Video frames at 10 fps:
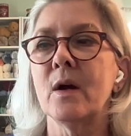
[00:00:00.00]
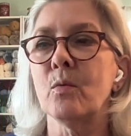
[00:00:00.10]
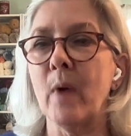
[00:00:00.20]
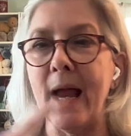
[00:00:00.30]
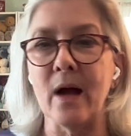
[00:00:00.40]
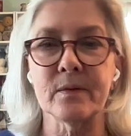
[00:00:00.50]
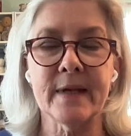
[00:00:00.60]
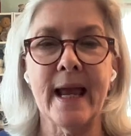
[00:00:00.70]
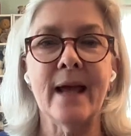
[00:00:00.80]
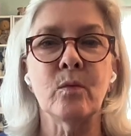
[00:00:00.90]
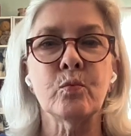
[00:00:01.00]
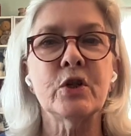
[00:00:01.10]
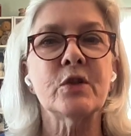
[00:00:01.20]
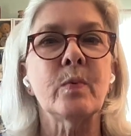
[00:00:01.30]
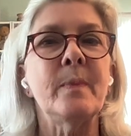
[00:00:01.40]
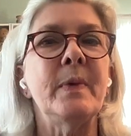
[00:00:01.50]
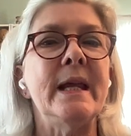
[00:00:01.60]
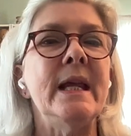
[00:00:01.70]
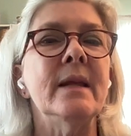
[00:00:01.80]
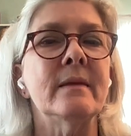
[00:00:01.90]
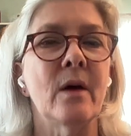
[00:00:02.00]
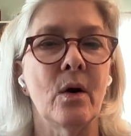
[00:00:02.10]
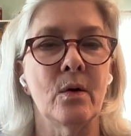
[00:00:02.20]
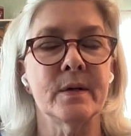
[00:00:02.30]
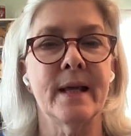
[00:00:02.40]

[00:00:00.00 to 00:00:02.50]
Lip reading: rounds, and just repeat those